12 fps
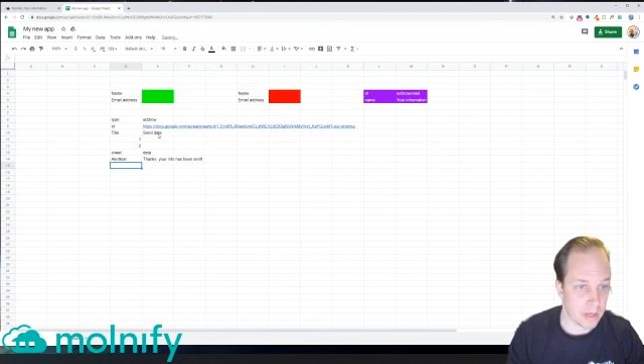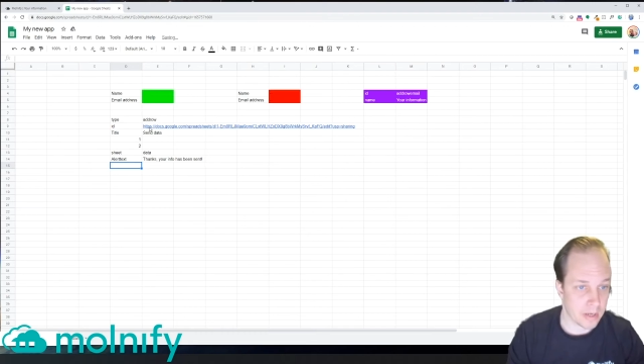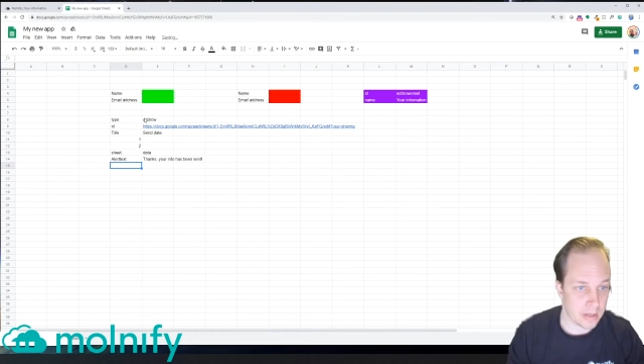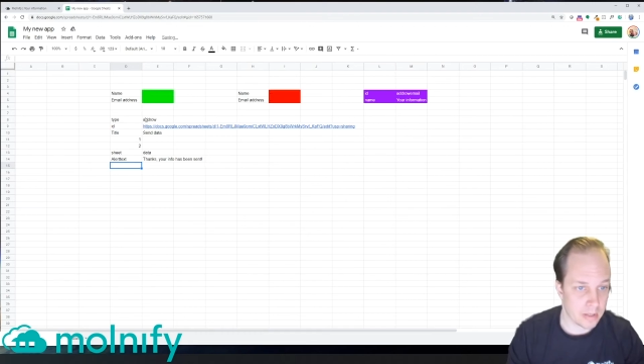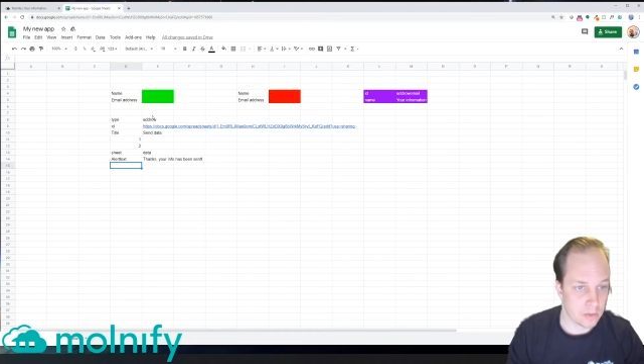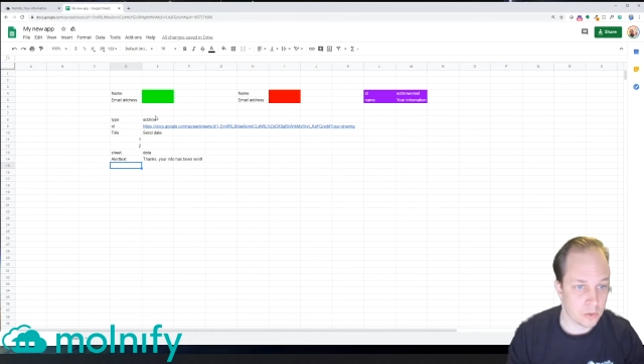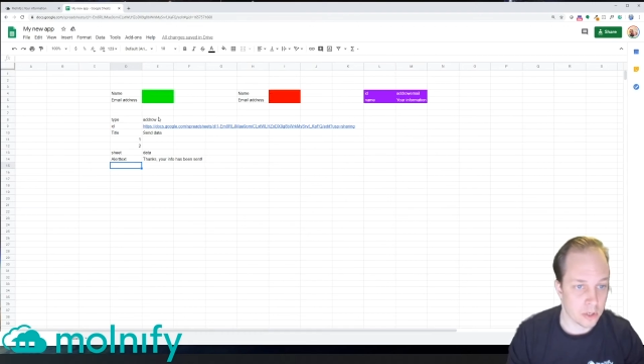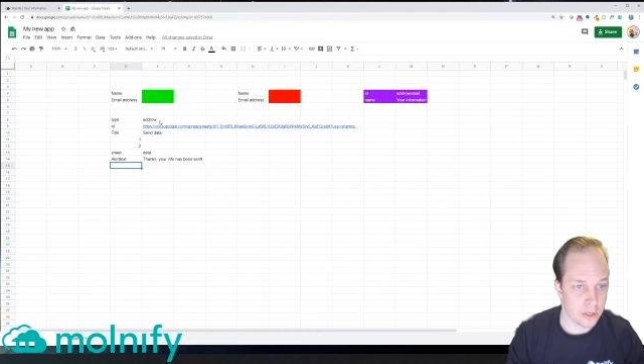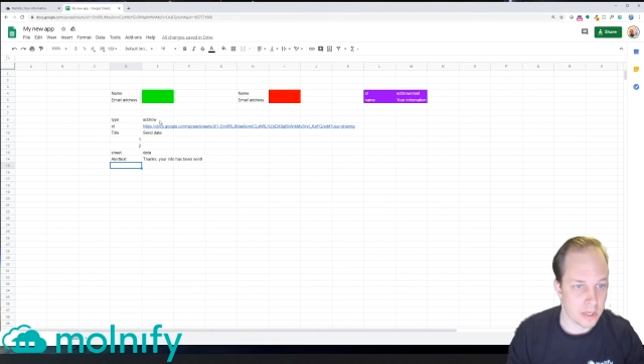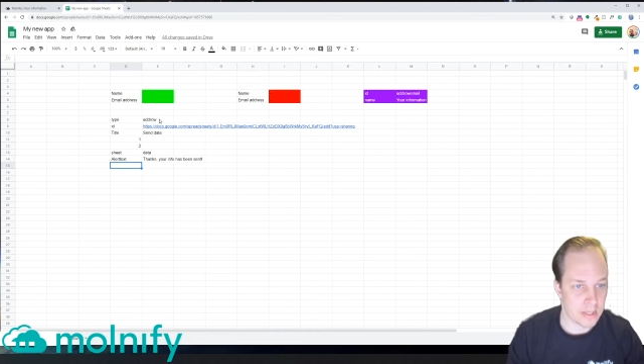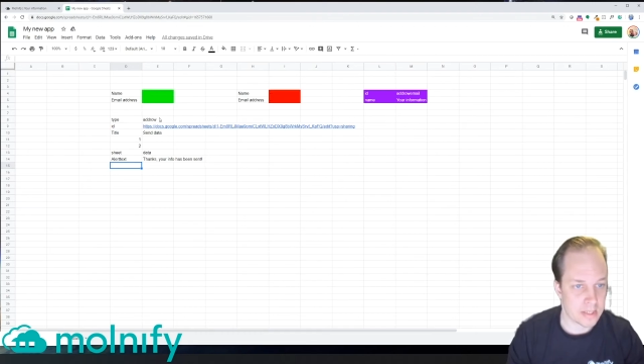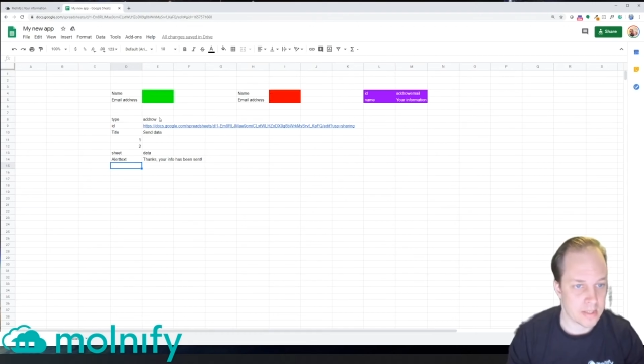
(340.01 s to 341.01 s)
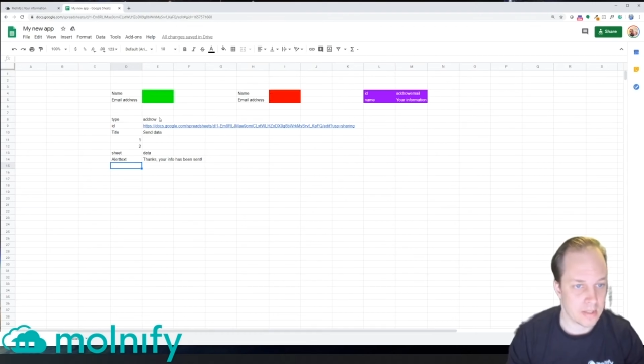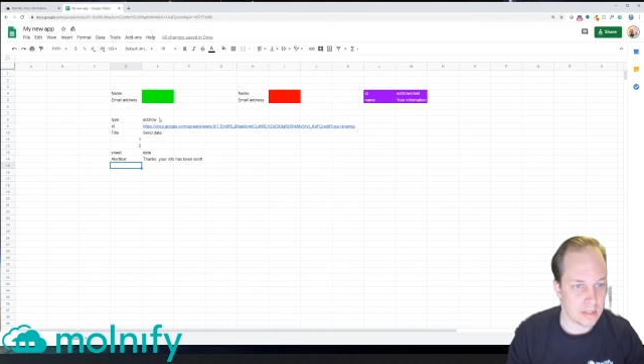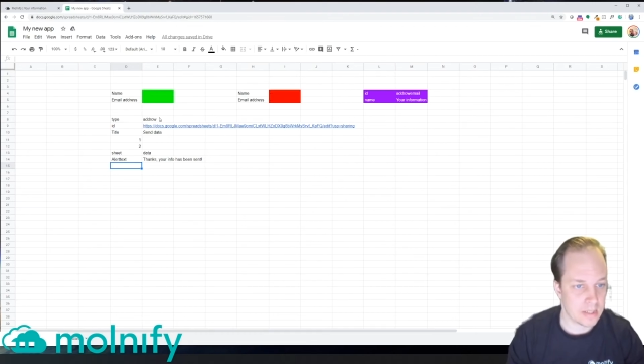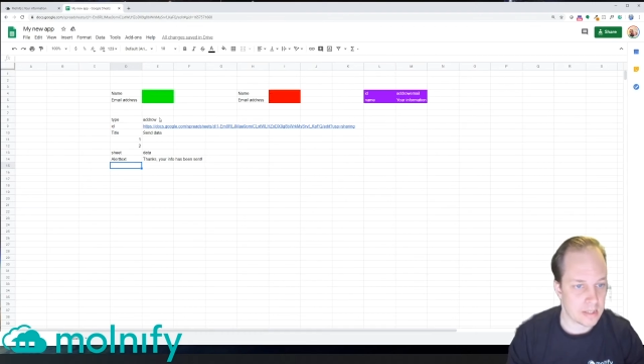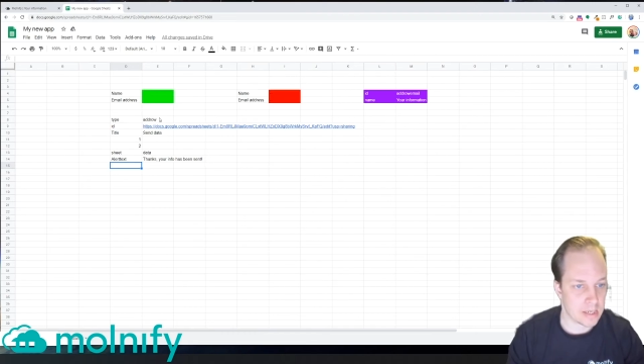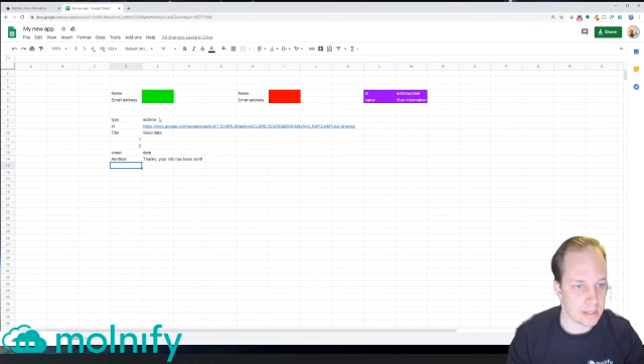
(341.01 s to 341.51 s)
To turn
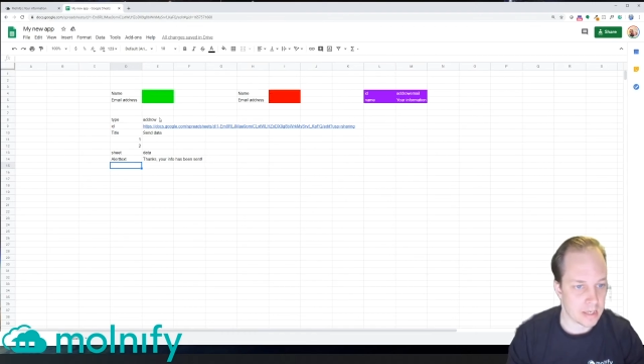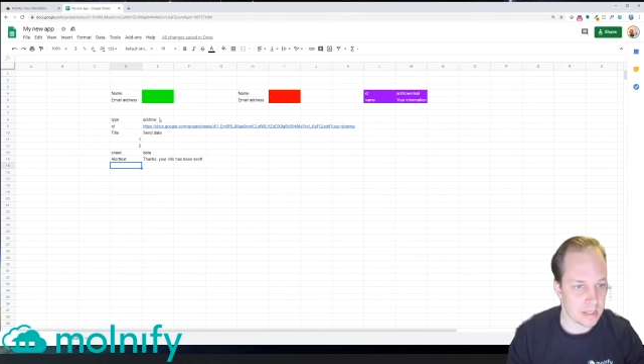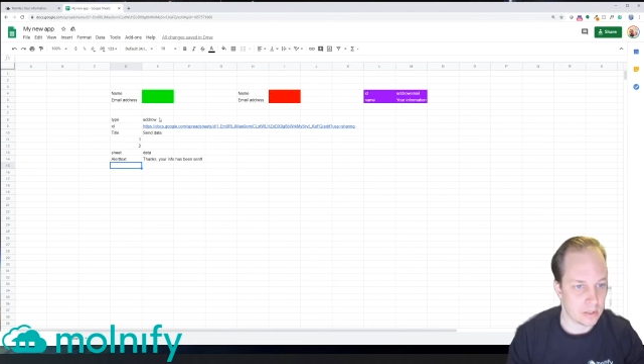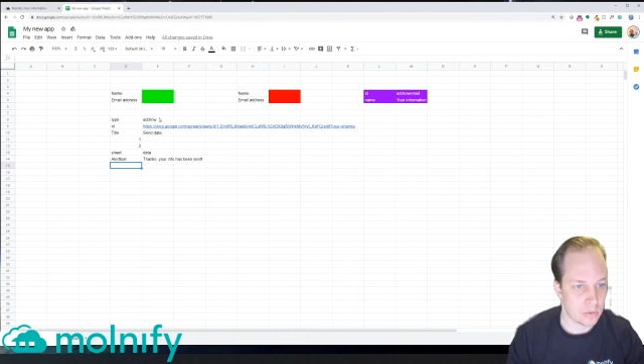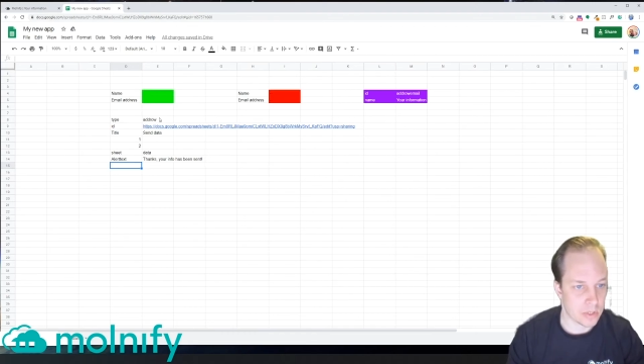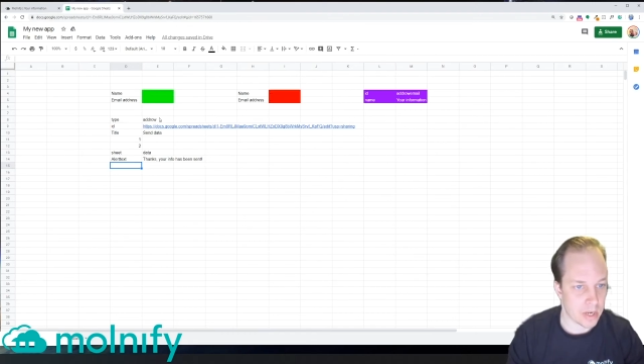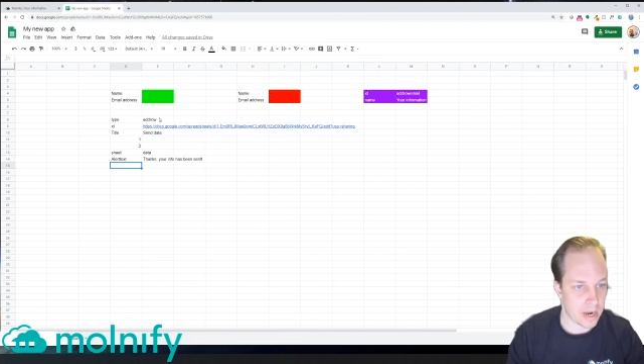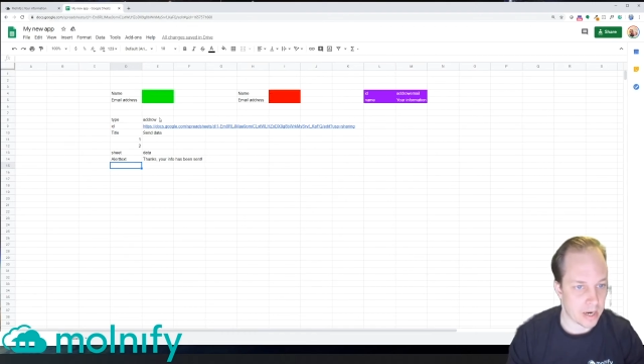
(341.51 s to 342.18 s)
these cells into an